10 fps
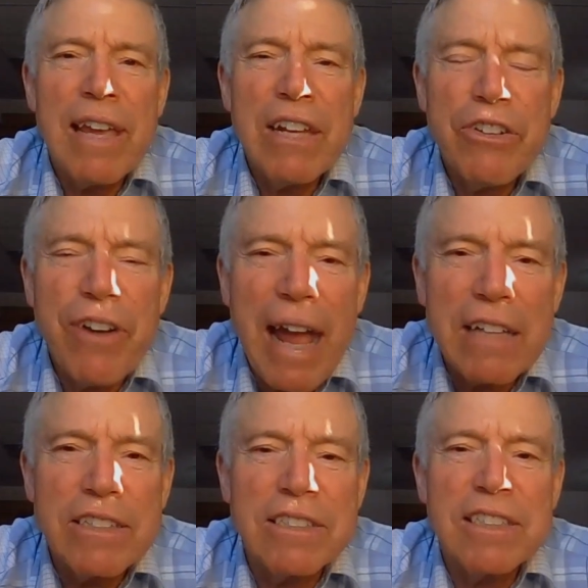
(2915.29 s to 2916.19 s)

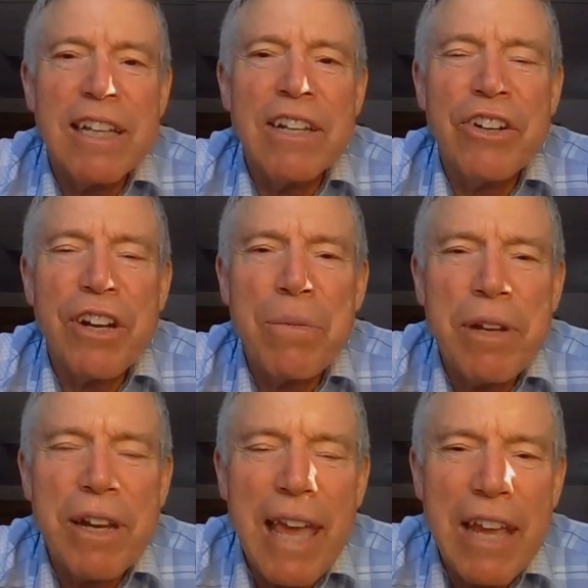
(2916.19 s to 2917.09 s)
interactions in your
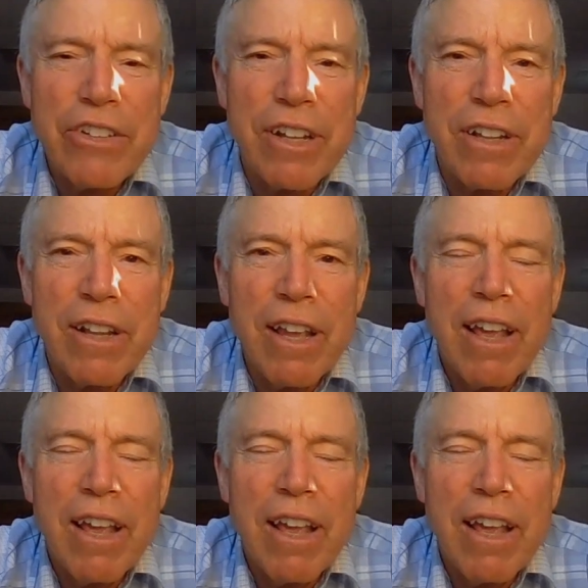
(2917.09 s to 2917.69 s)
communication,